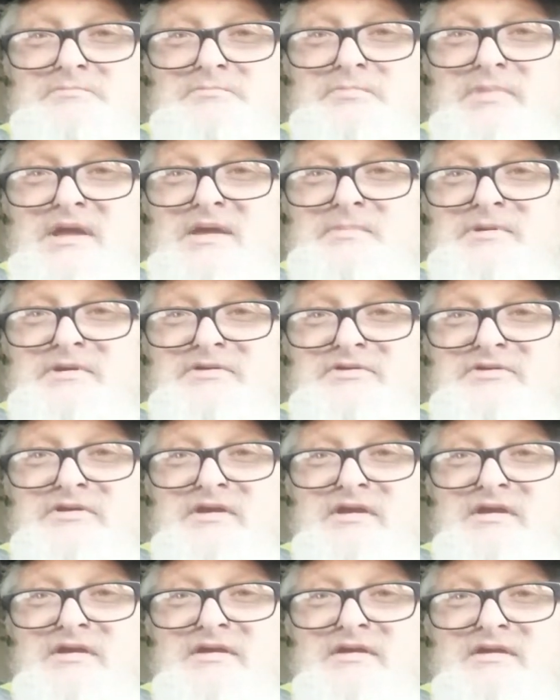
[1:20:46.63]
Babies
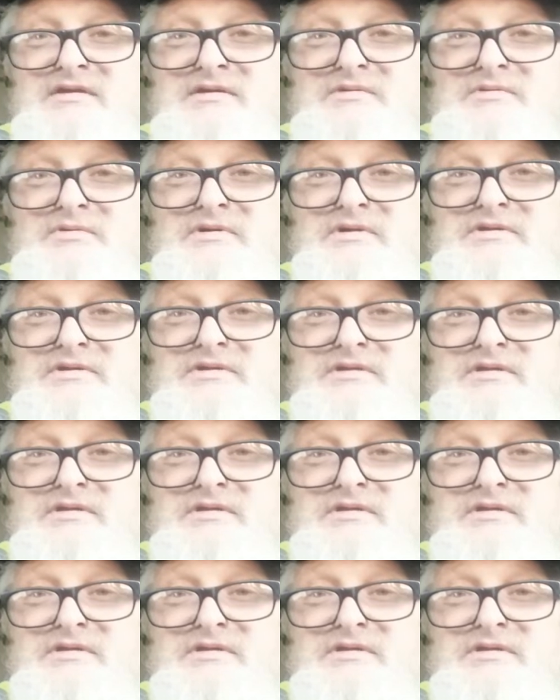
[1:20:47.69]
get it with